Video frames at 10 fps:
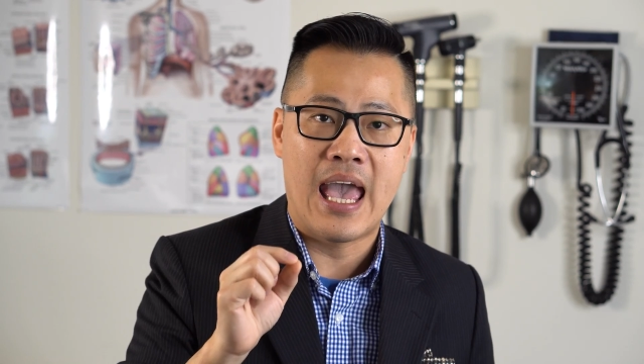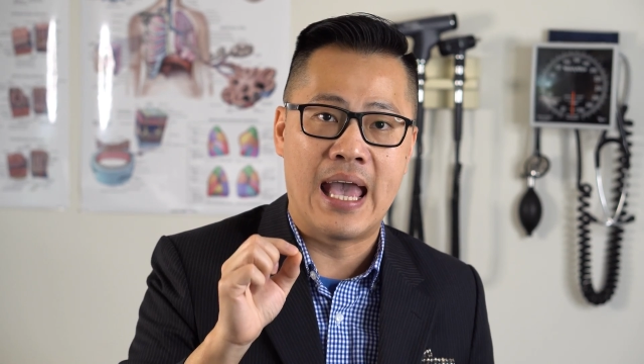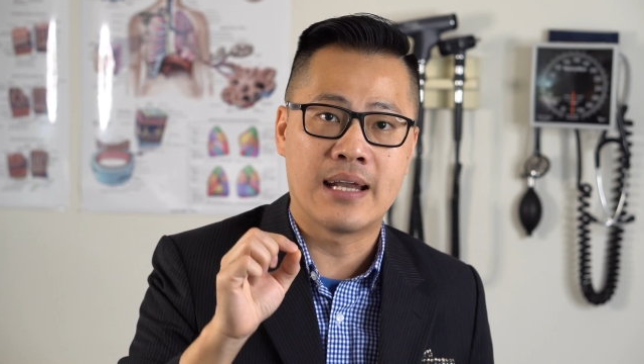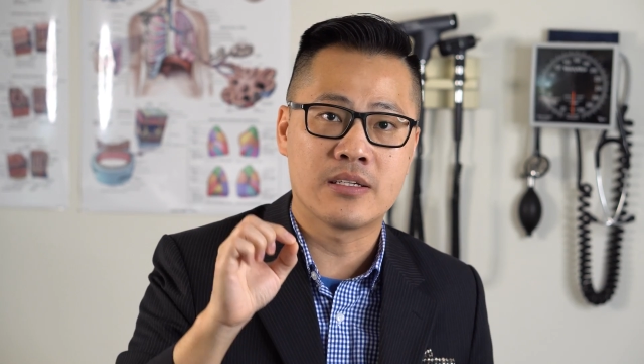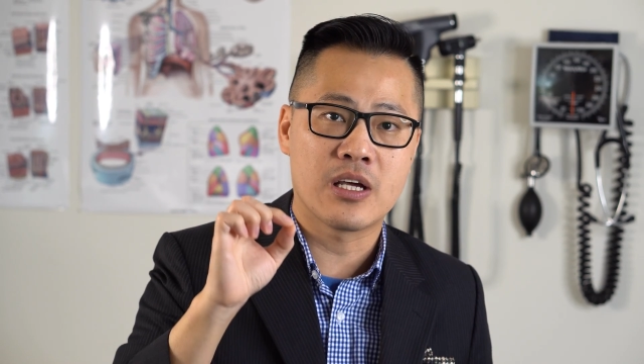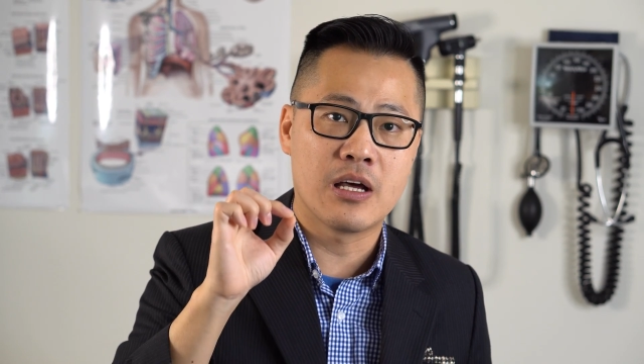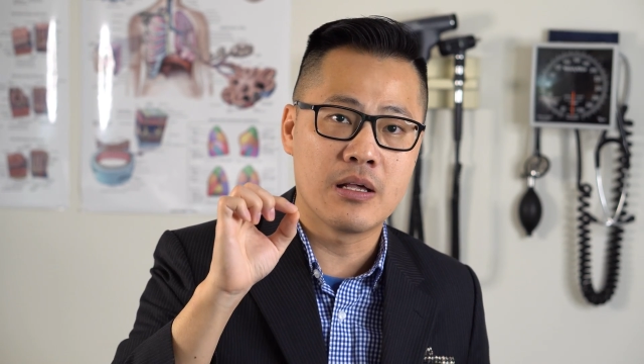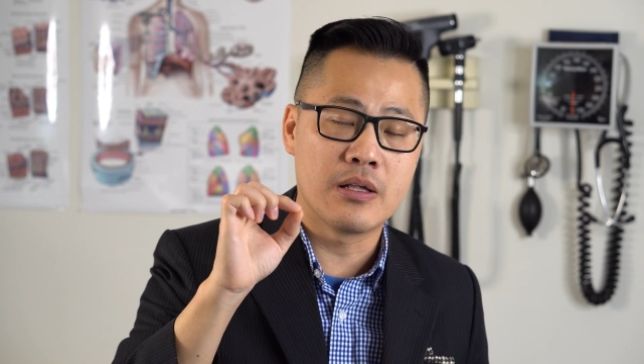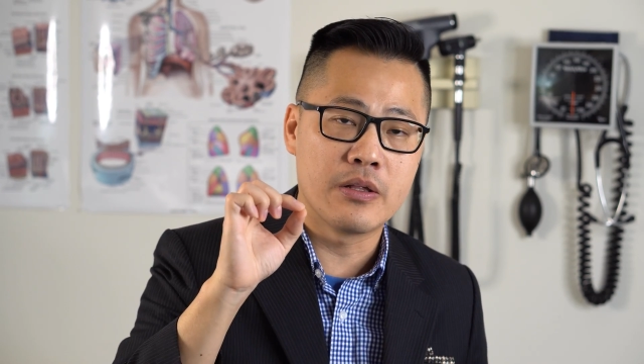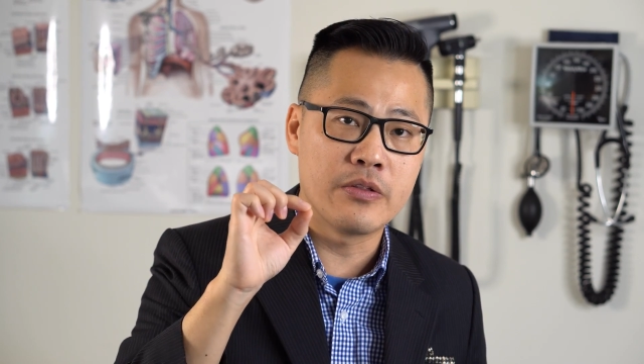And
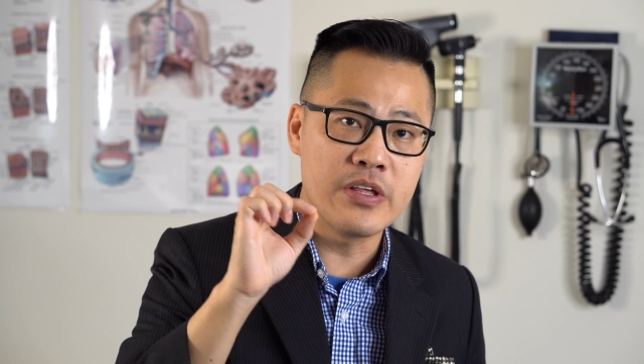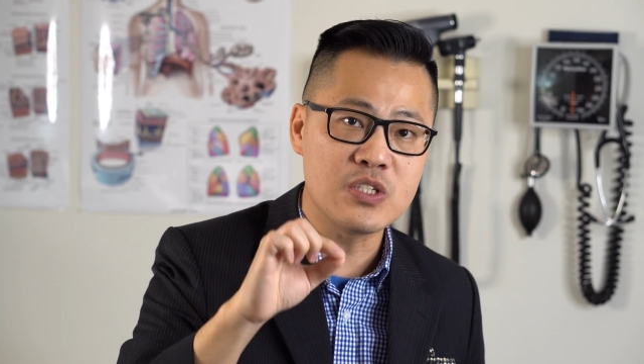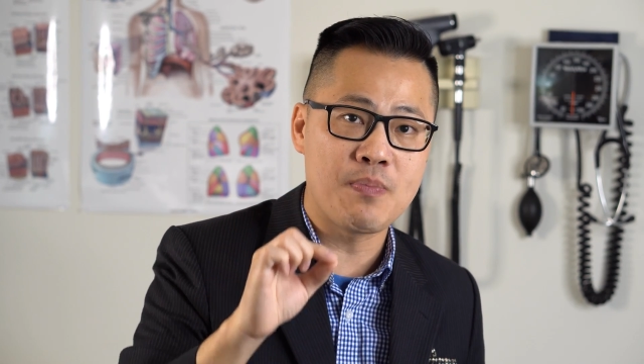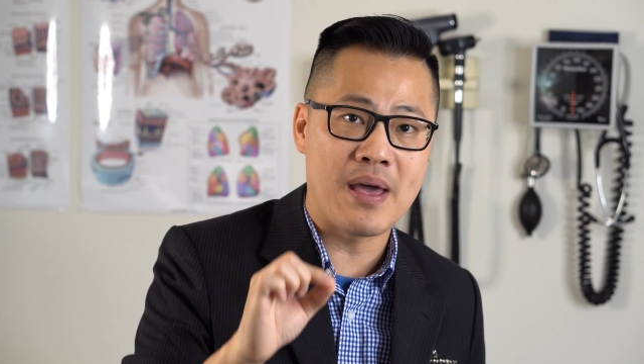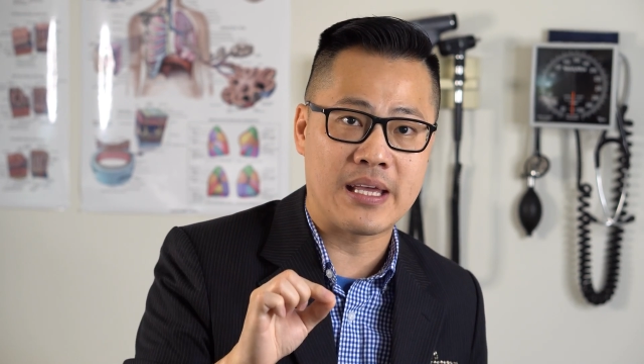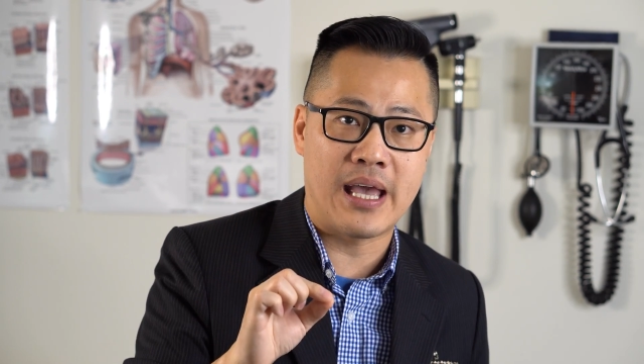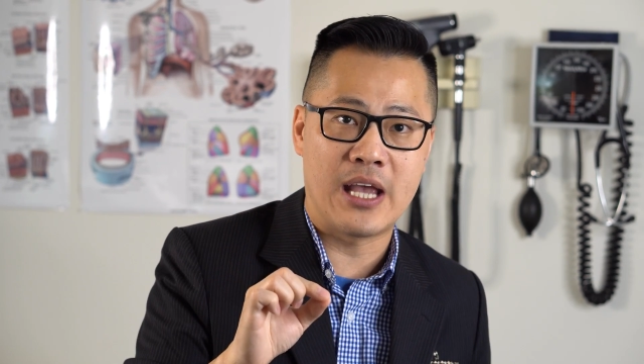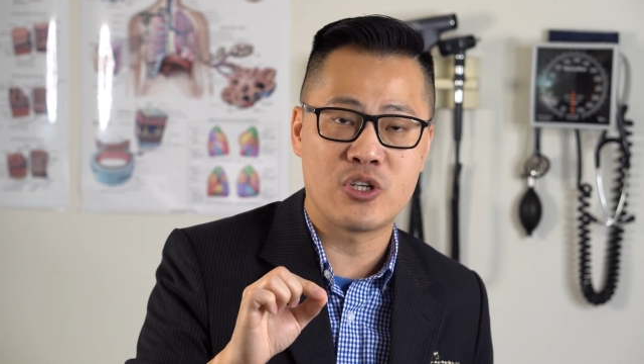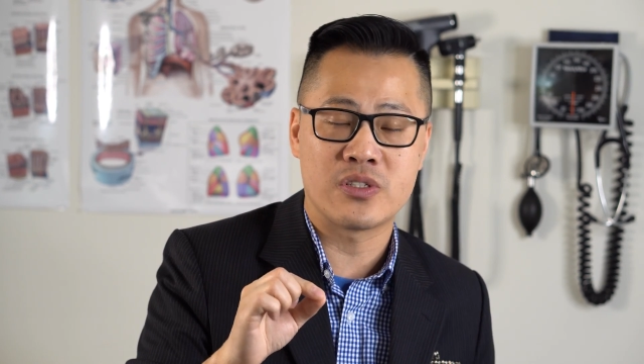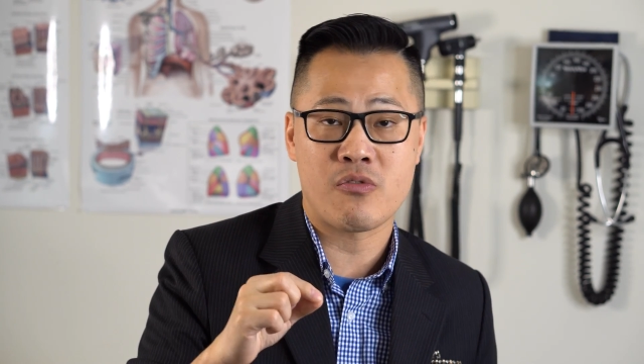these
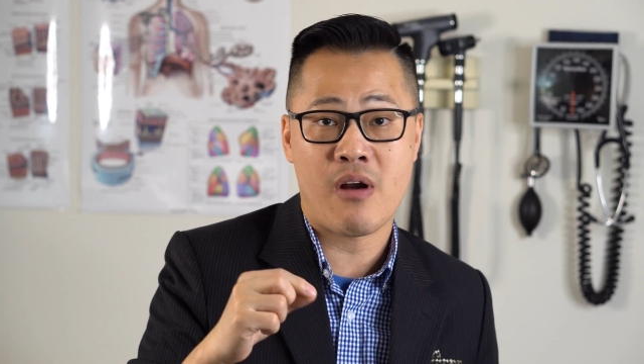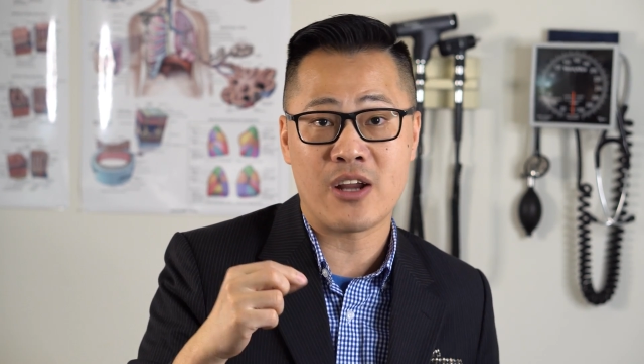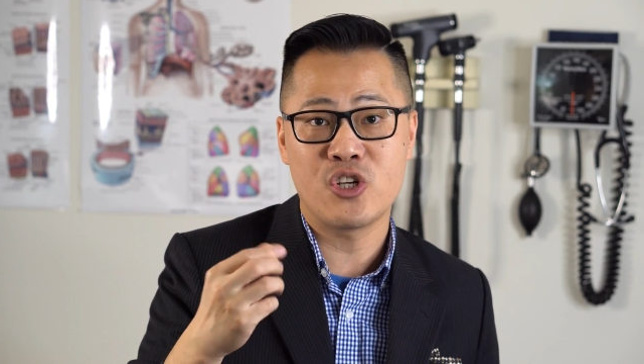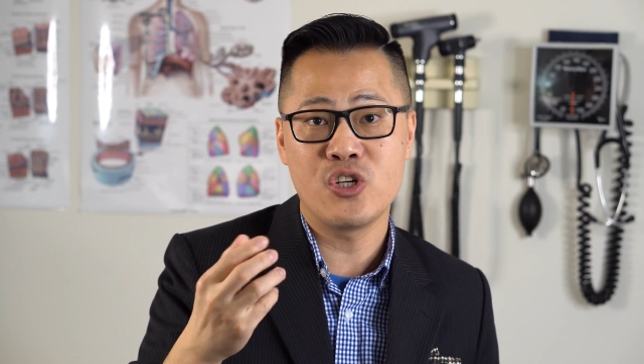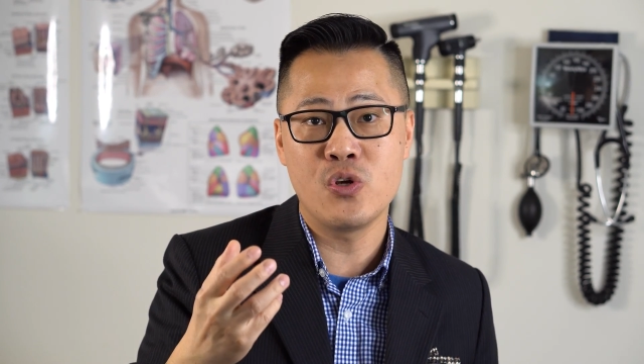medications are actually